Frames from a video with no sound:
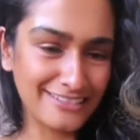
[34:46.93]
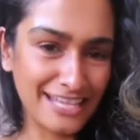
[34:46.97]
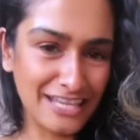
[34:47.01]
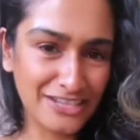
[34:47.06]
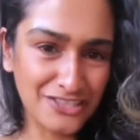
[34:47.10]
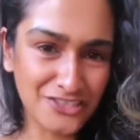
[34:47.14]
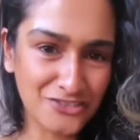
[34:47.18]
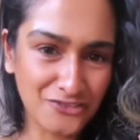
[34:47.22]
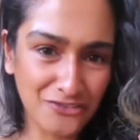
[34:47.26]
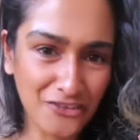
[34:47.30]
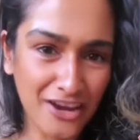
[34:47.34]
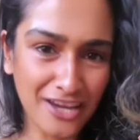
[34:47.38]

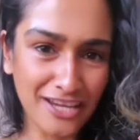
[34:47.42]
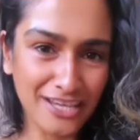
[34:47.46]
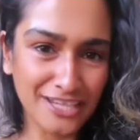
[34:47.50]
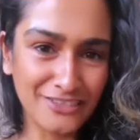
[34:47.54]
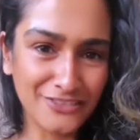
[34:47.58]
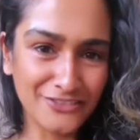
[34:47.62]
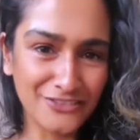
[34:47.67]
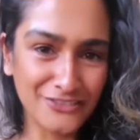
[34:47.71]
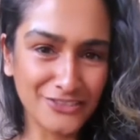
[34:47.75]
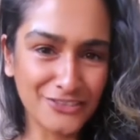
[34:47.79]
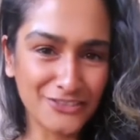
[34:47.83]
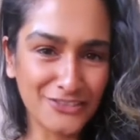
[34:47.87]
drive,
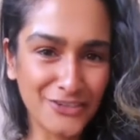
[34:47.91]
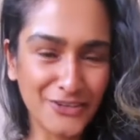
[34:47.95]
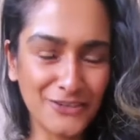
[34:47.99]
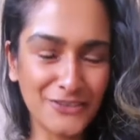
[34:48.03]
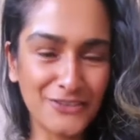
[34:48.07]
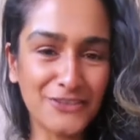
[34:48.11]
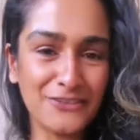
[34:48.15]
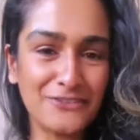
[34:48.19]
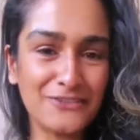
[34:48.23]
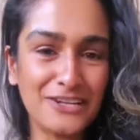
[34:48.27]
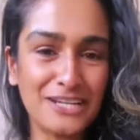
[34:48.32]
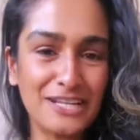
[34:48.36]
you know, they're
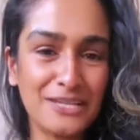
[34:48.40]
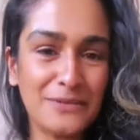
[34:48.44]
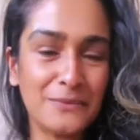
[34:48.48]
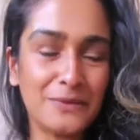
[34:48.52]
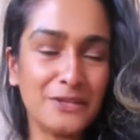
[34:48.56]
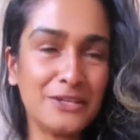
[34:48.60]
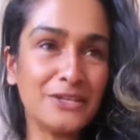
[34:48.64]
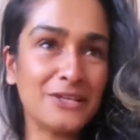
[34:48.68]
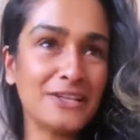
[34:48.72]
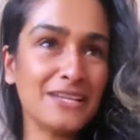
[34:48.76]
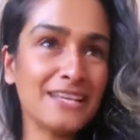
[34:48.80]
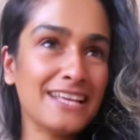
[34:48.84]
really wanting,
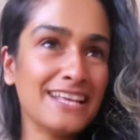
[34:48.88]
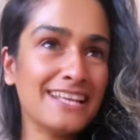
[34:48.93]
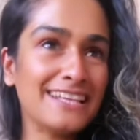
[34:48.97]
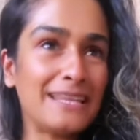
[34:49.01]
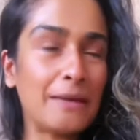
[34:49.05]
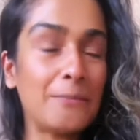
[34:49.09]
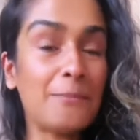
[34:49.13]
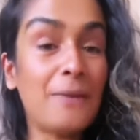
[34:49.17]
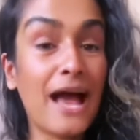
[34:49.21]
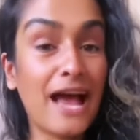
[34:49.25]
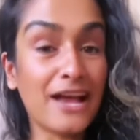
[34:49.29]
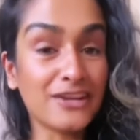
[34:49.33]
their
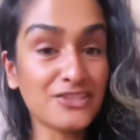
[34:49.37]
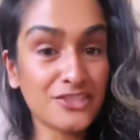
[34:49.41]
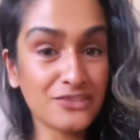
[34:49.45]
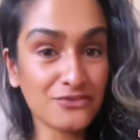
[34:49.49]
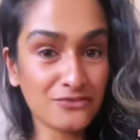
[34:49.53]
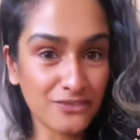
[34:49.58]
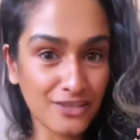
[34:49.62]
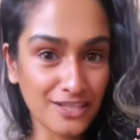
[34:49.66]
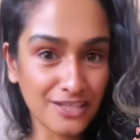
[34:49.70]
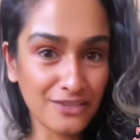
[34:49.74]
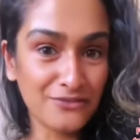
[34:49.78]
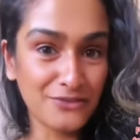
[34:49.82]
passion
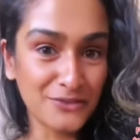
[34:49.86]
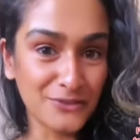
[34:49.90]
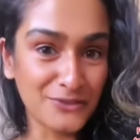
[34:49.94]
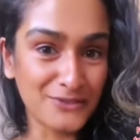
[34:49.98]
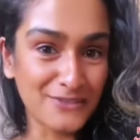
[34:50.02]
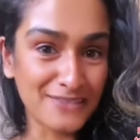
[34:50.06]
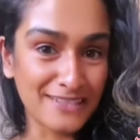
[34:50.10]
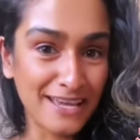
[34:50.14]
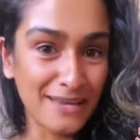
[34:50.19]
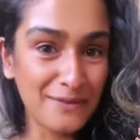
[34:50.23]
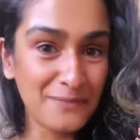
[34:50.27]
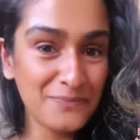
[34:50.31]
really fuels
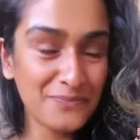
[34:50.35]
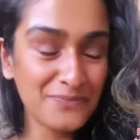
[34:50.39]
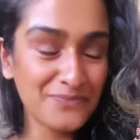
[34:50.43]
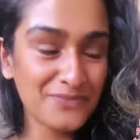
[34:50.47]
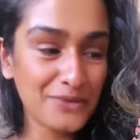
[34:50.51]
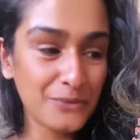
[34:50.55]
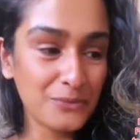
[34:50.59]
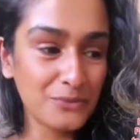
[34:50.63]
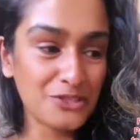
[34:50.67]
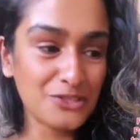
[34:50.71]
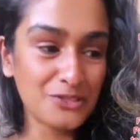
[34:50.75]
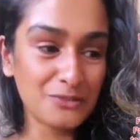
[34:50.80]
them,
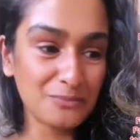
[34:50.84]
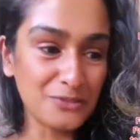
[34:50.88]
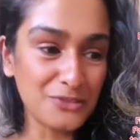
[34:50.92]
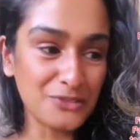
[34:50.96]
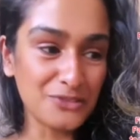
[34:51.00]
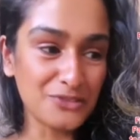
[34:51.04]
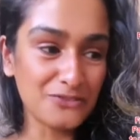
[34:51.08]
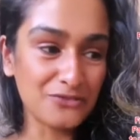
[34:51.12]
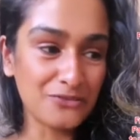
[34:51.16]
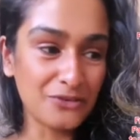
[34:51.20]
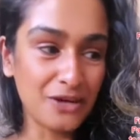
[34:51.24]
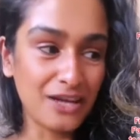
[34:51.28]
which is
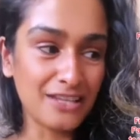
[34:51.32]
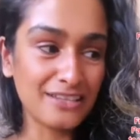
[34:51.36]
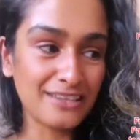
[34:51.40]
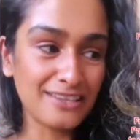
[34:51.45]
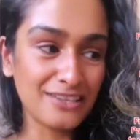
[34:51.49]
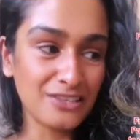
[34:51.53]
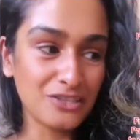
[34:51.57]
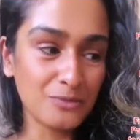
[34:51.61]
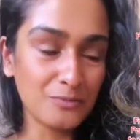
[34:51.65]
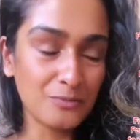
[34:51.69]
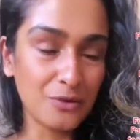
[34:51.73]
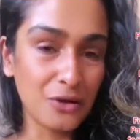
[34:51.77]
beautiful. And I think
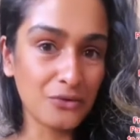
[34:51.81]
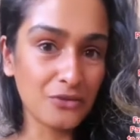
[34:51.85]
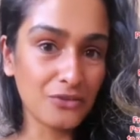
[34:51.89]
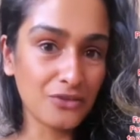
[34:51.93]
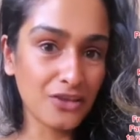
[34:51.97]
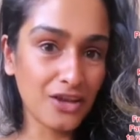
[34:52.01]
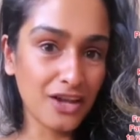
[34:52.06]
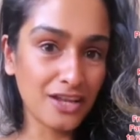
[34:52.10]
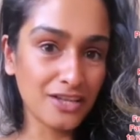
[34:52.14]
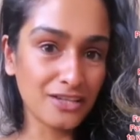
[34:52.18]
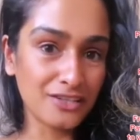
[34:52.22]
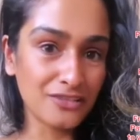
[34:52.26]
you both
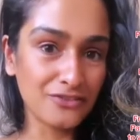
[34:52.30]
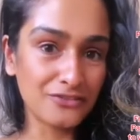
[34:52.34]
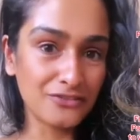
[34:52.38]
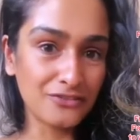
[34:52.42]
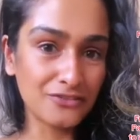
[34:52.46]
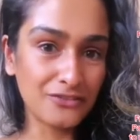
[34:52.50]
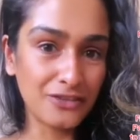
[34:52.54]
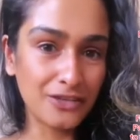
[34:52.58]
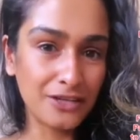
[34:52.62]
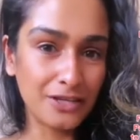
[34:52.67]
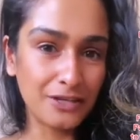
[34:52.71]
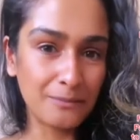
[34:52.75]
kind of
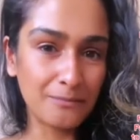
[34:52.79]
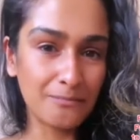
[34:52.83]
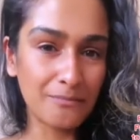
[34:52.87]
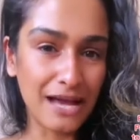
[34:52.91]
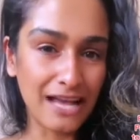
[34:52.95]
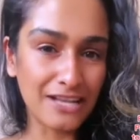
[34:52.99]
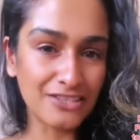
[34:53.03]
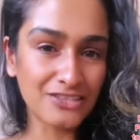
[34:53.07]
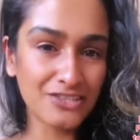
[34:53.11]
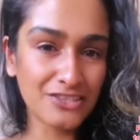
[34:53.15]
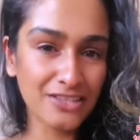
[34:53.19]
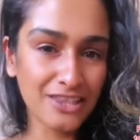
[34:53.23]

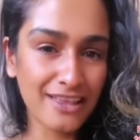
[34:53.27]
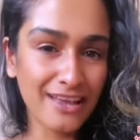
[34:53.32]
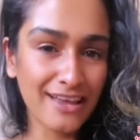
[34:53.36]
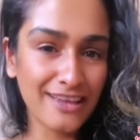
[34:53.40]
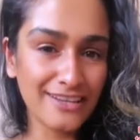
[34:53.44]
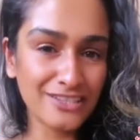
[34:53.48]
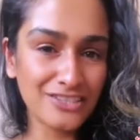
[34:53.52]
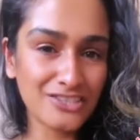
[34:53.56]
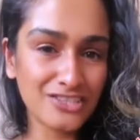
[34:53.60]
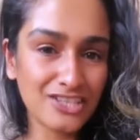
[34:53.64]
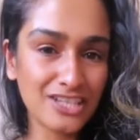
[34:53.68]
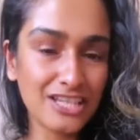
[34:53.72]
match that
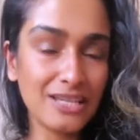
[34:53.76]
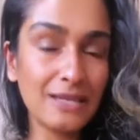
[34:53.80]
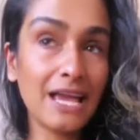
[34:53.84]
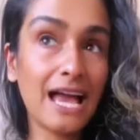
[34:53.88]
energy.